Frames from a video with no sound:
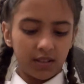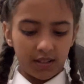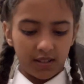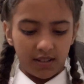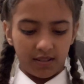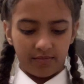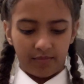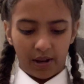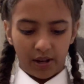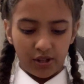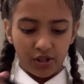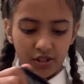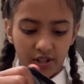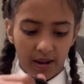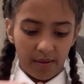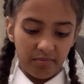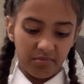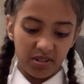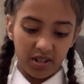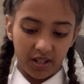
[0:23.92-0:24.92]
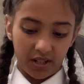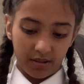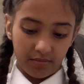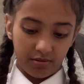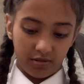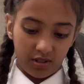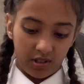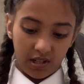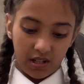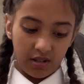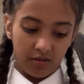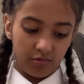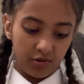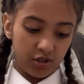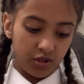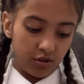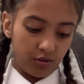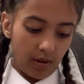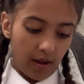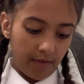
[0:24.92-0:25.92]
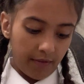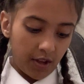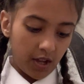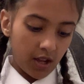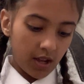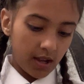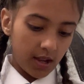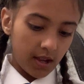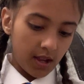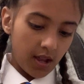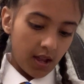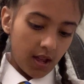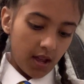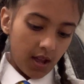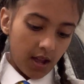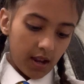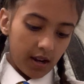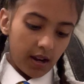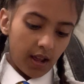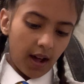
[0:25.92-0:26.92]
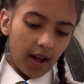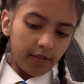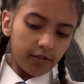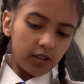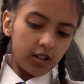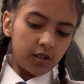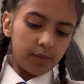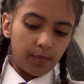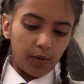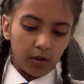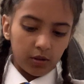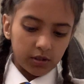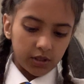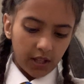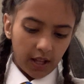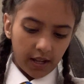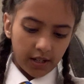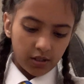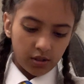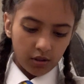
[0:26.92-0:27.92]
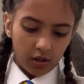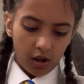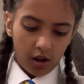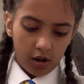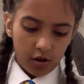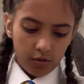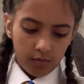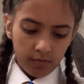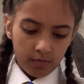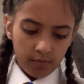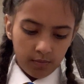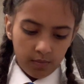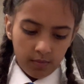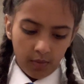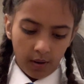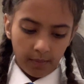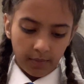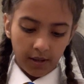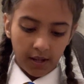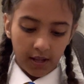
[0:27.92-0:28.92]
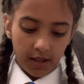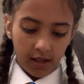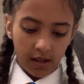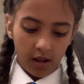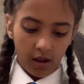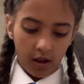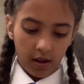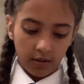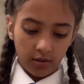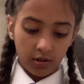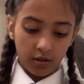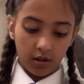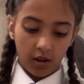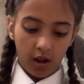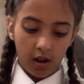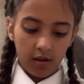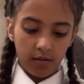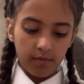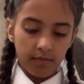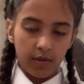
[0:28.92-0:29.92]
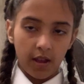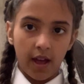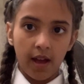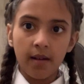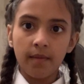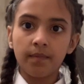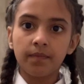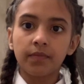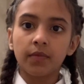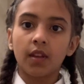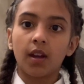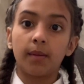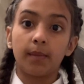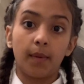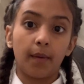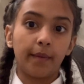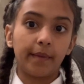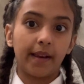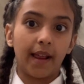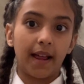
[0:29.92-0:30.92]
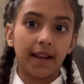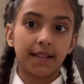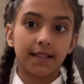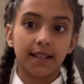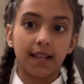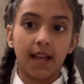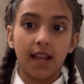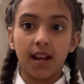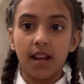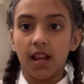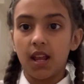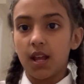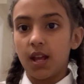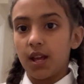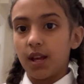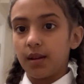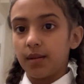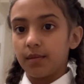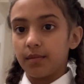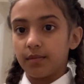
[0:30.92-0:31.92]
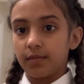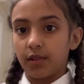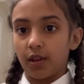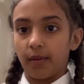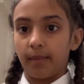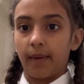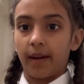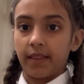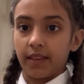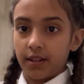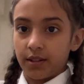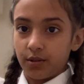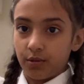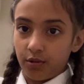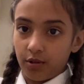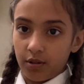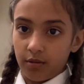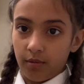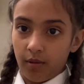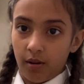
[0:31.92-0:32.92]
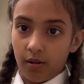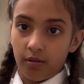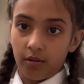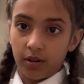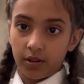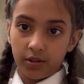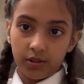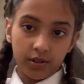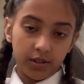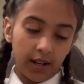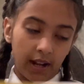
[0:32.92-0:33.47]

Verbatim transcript: Um, I just emptied it because it was too heavy. And I have these books that I took home. I'm taking I took home, yeah not lines again. Don't mind that toilet roll I just